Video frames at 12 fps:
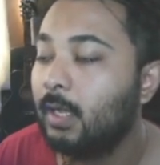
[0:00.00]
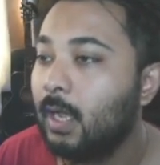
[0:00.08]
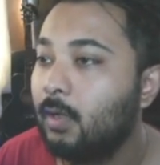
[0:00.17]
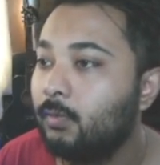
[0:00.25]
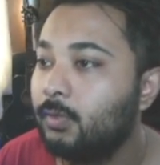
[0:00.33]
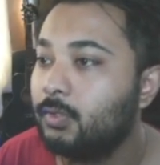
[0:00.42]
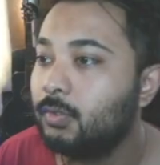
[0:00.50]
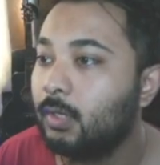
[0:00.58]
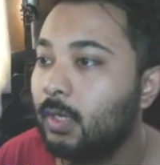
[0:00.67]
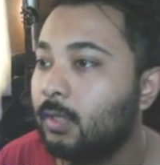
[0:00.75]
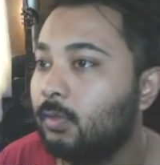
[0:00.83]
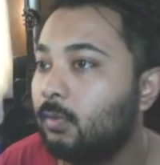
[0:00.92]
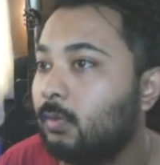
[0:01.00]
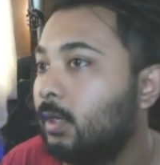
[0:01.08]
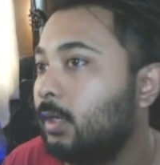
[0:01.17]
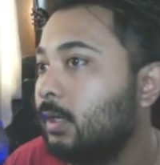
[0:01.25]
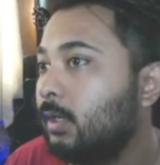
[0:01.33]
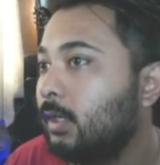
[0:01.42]
I'll reach to another
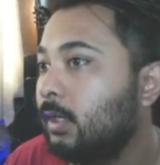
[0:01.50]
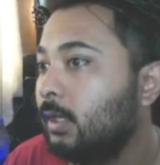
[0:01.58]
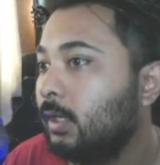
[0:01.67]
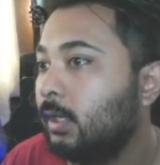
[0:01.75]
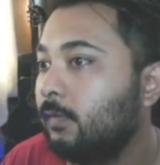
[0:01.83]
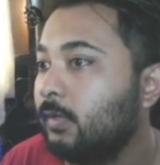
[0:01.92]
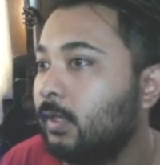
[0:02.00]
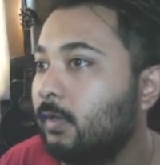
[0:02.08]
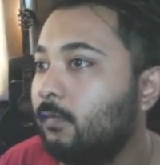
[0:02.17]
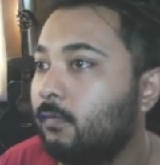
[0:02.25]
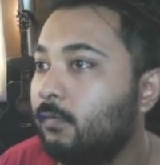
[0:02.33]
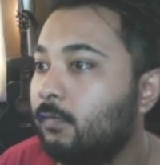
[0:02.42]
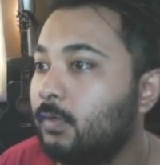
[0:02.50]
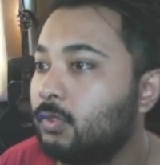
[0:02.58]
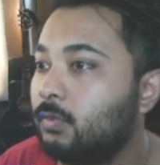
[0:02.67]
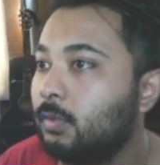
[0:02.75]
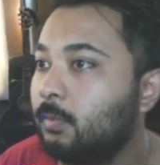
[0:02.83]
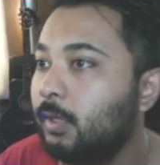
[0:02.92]
one, and even if they
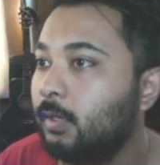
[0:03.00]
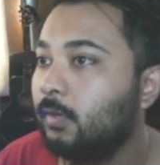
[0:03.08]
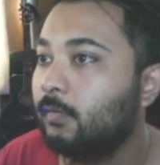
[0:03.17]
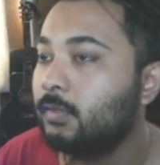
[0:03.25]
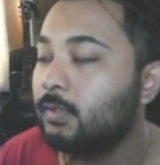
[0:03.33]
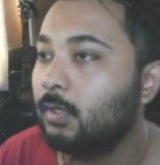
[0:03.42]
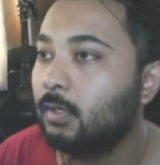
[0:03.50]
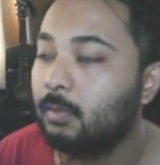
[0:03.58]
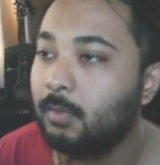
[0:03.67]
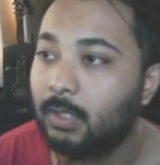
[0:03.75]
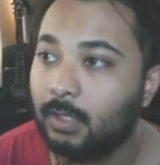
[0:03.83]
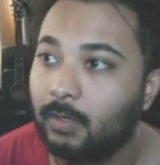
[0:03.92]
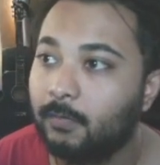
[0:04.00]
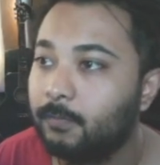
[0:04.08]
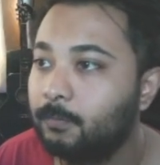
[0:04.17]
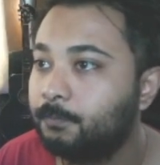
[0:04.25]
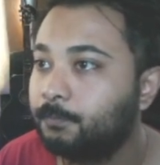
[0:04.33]
reach to the clear off, it's not gonna be enough,